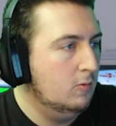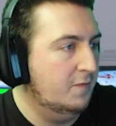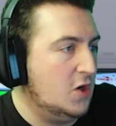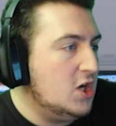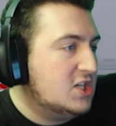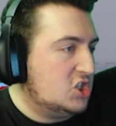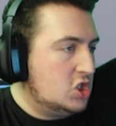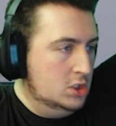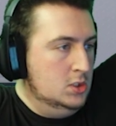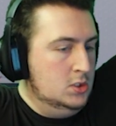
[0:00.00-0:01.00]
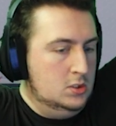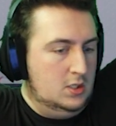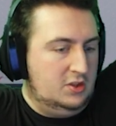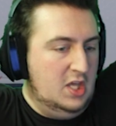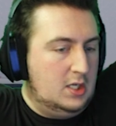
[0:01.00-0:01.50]
we've done it!
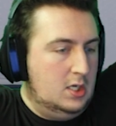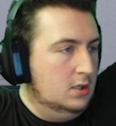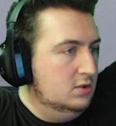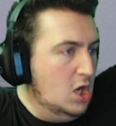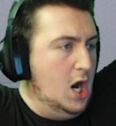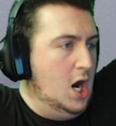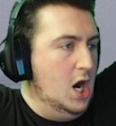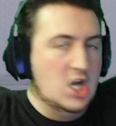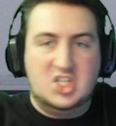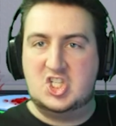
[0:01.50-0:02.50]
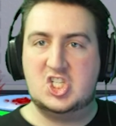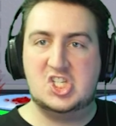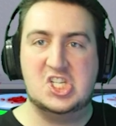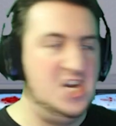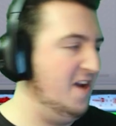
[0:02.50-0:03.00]
I think.
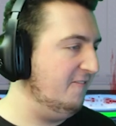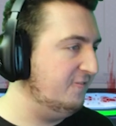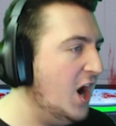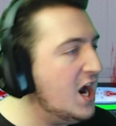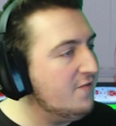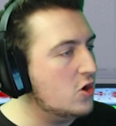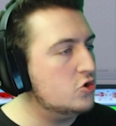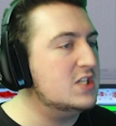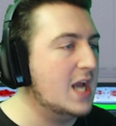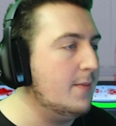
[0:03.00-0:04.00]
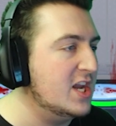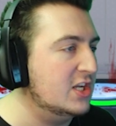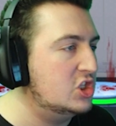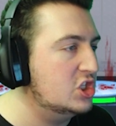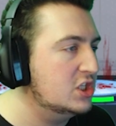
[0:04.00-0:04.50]
Yes! 500
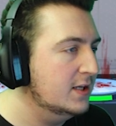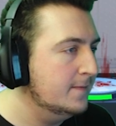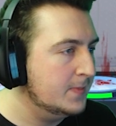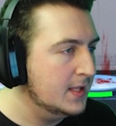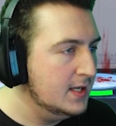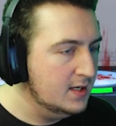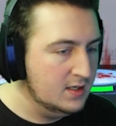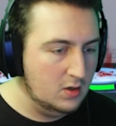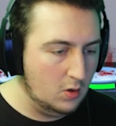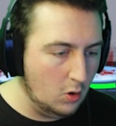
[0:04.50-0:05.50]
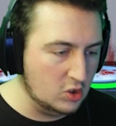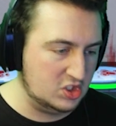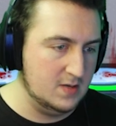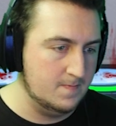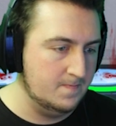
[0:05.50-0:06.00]
damage.
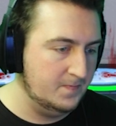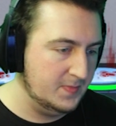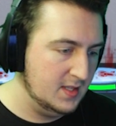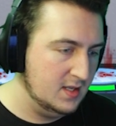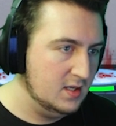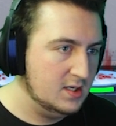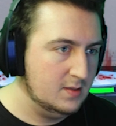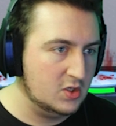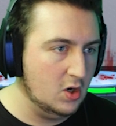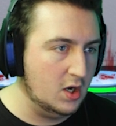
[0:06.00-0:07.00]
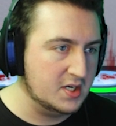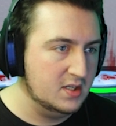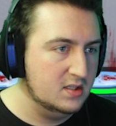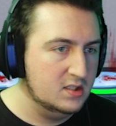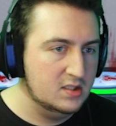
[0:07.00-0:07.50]
Awesome. Oh my God.
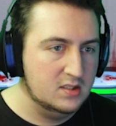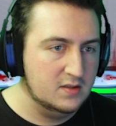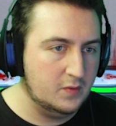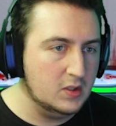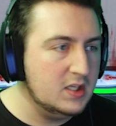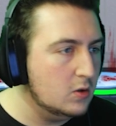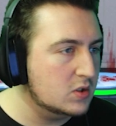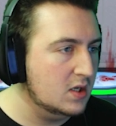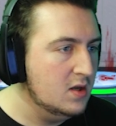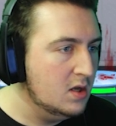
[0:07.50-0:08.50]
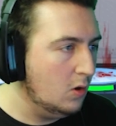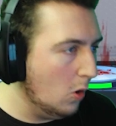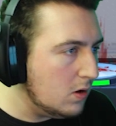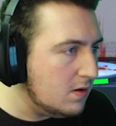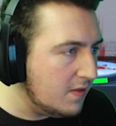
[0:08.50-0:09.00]
Fully use.
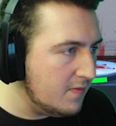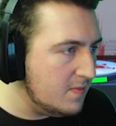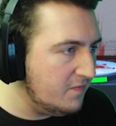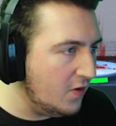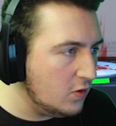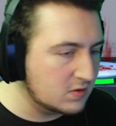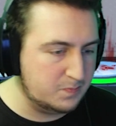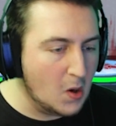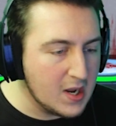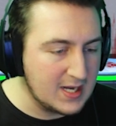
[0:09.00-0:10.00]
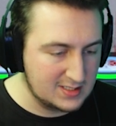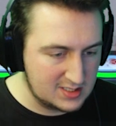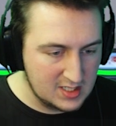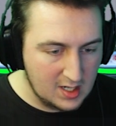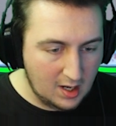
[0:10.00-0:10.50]
All of them involve
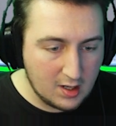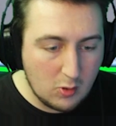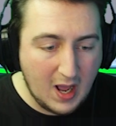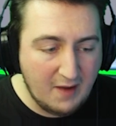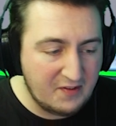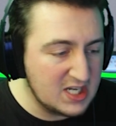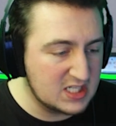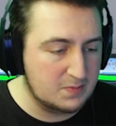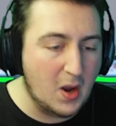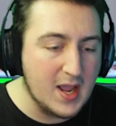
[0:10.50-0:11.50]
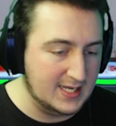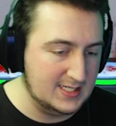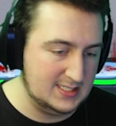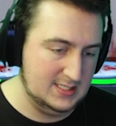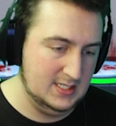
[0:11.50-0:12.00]
spikes. I don't have any
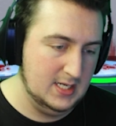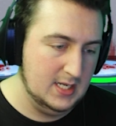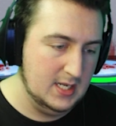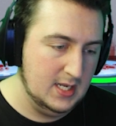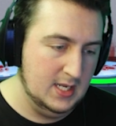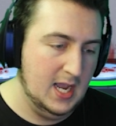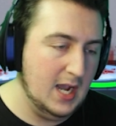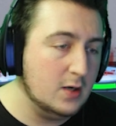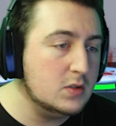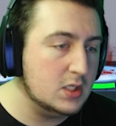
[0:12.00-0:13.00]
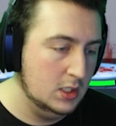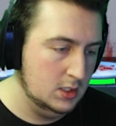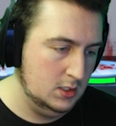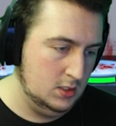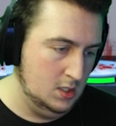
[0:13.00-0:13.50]
spikes. Oh
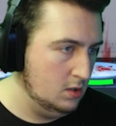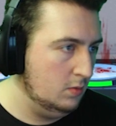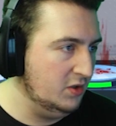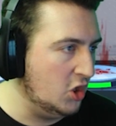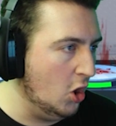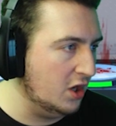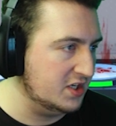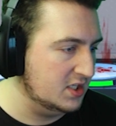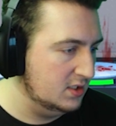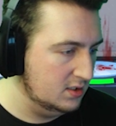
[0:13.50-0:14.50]
my God.